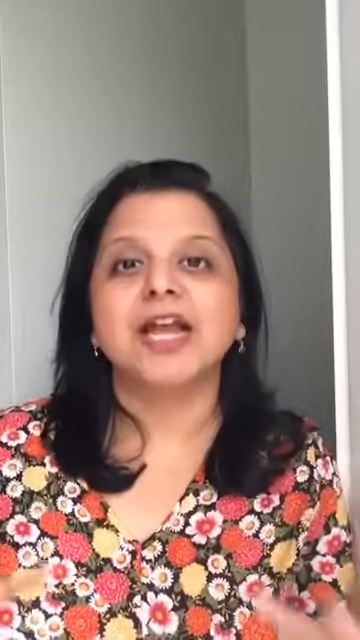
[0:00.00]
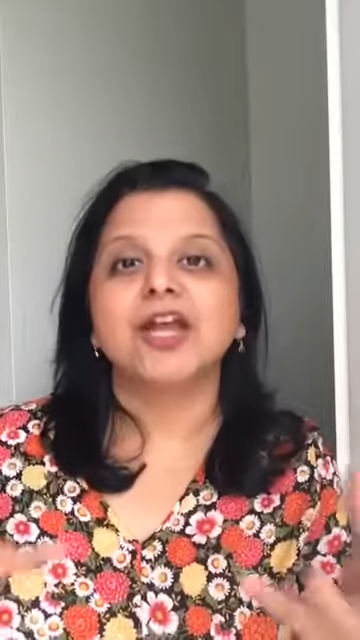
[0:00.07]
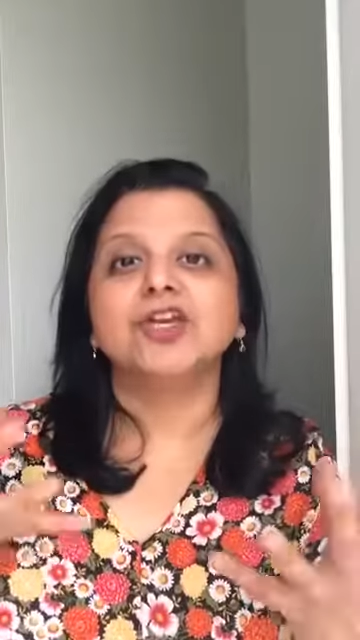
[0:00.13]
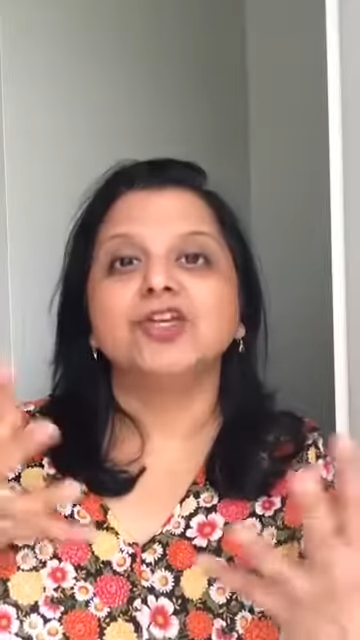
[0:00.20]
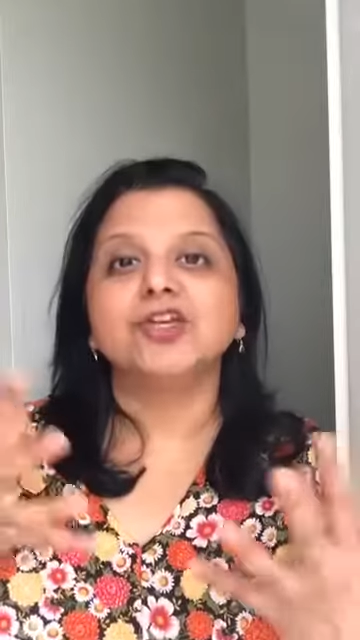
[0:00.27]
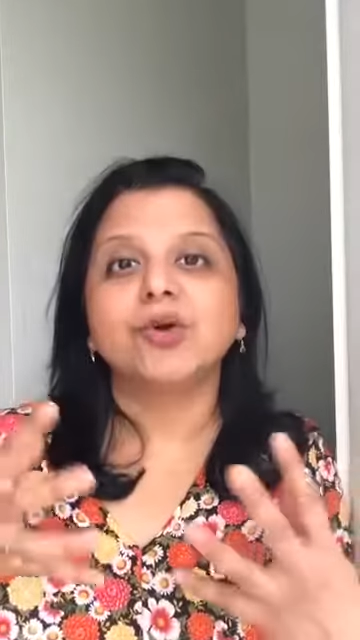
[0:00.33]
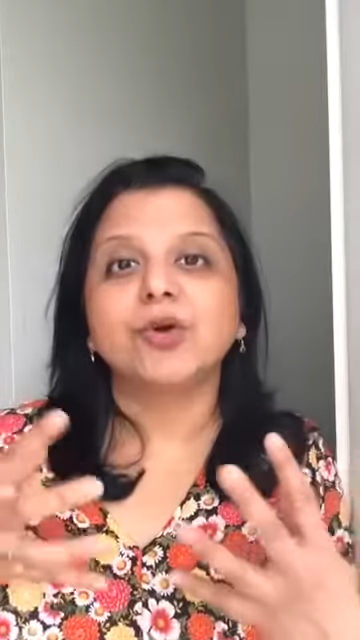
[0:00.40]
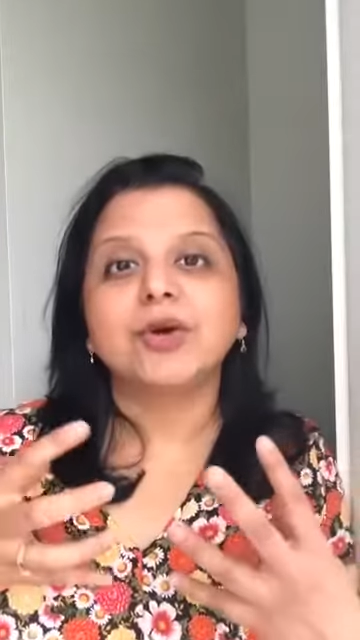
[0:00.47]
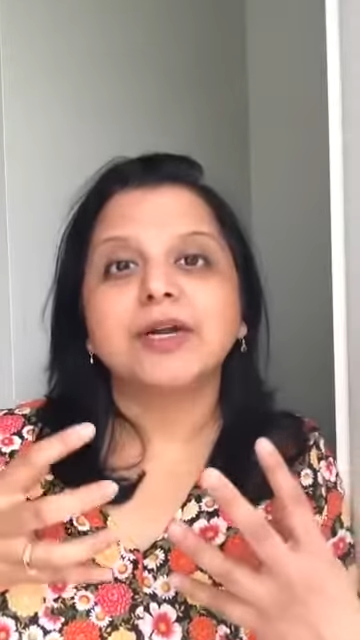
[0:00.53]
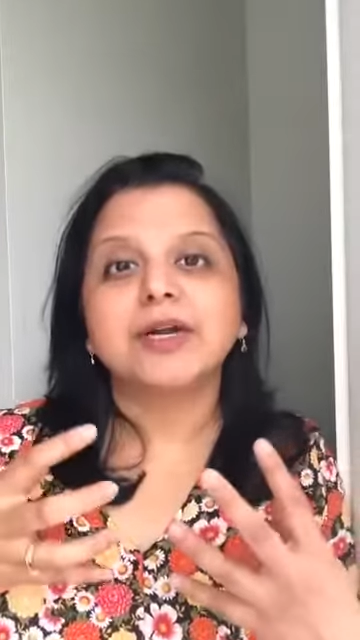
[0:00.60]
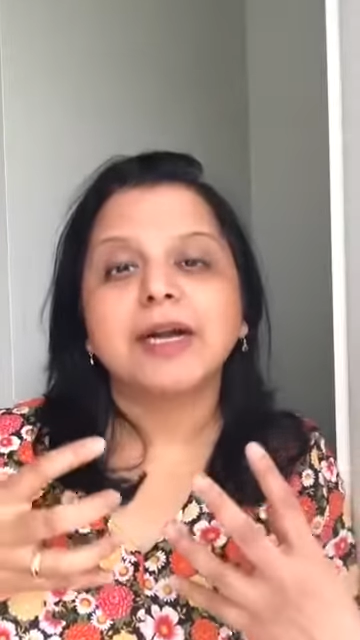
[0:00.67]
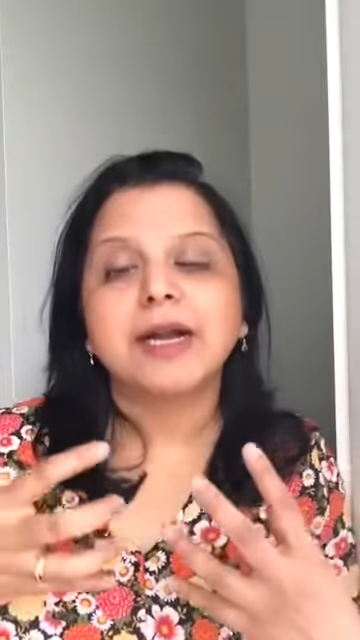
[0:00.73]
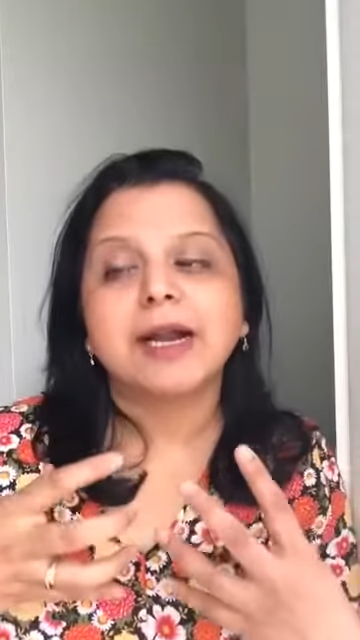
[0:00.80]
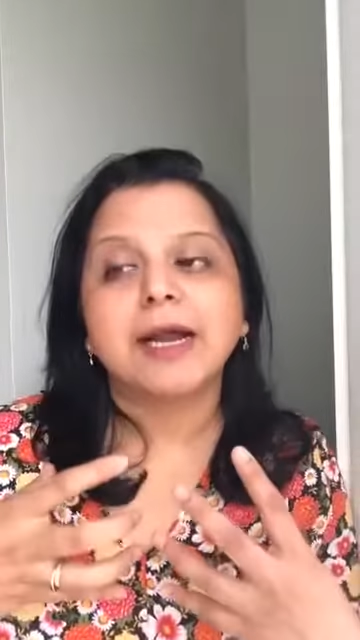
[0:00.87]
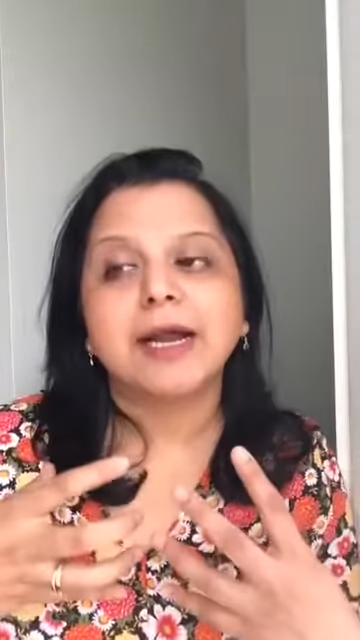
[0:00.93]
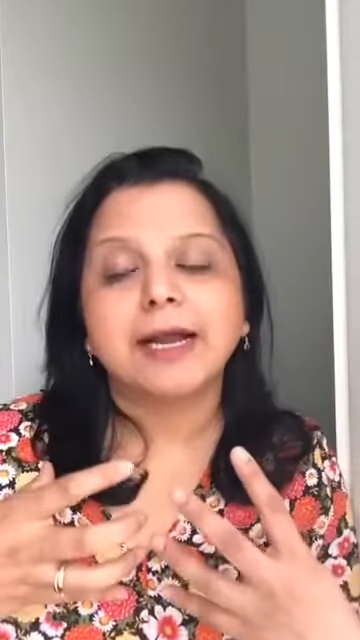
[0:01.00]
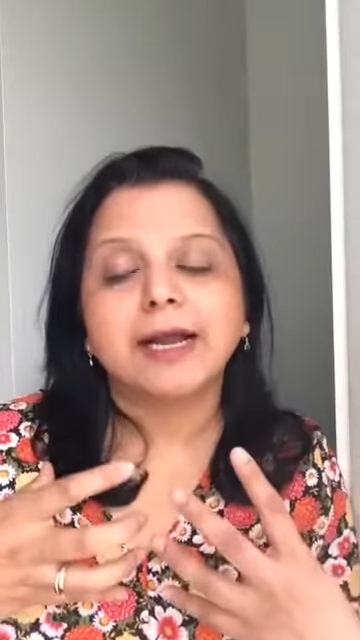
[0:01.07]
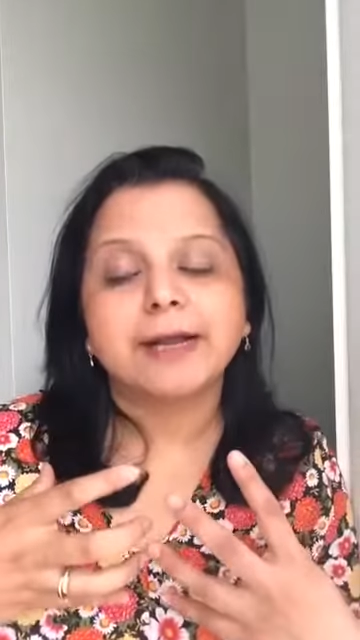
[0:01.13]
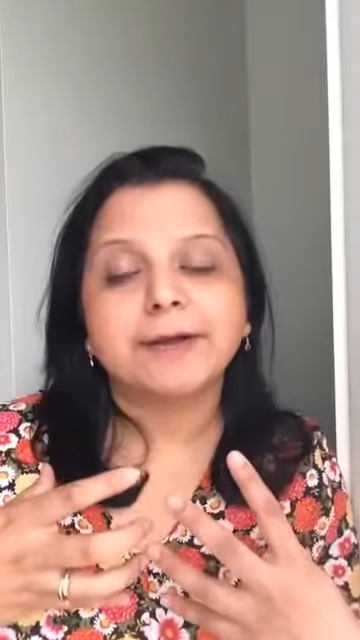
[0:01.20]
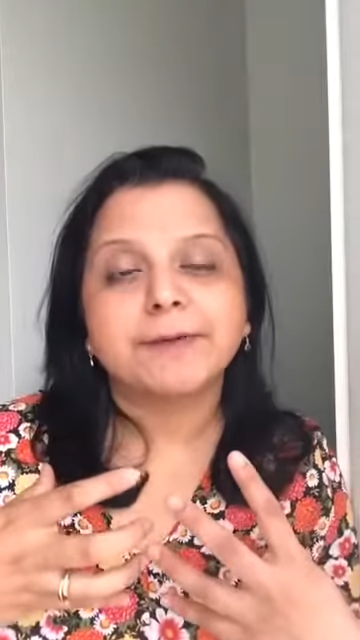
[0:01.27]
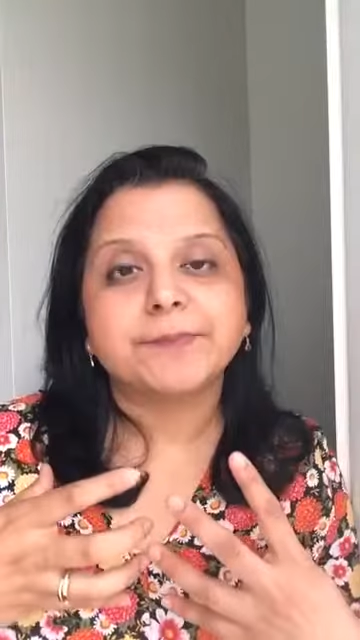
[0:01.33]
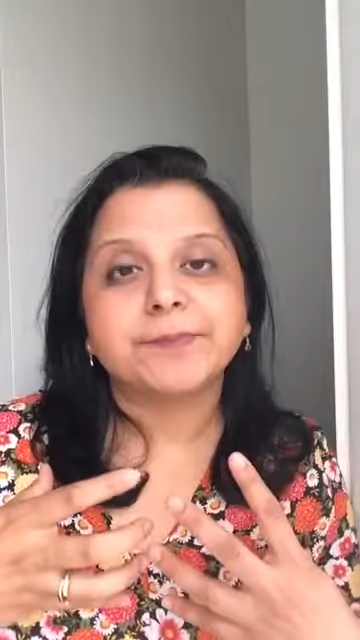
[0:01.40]
Your
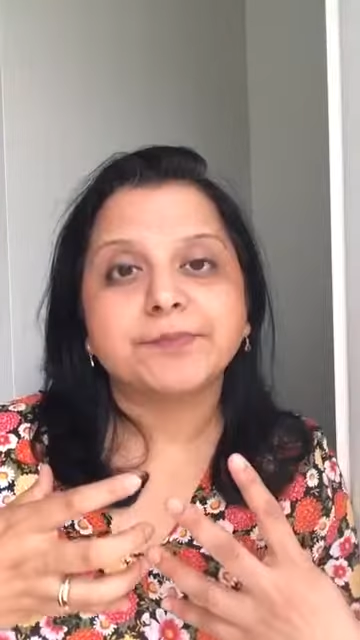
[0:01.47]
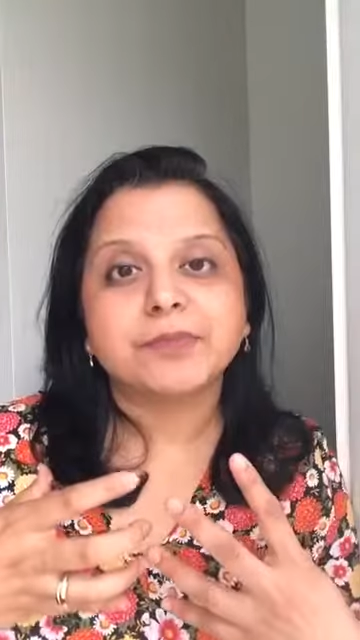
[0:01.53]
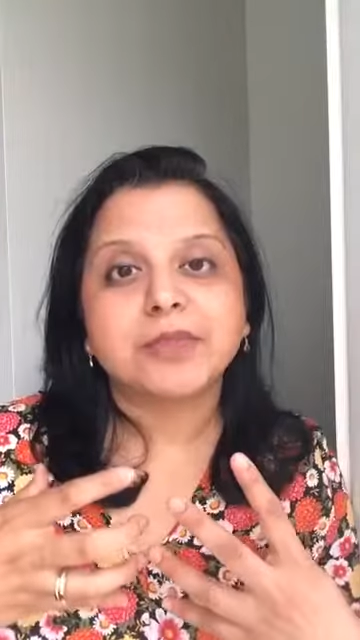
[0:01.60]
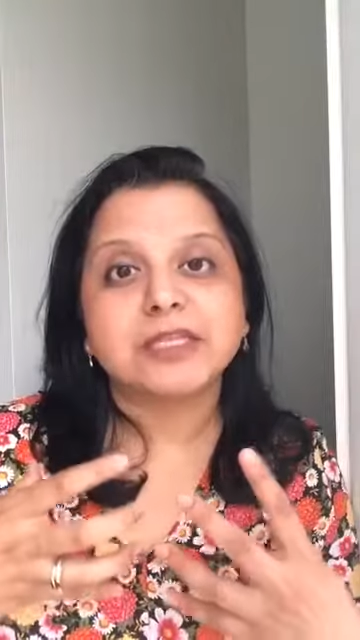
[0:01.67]
um,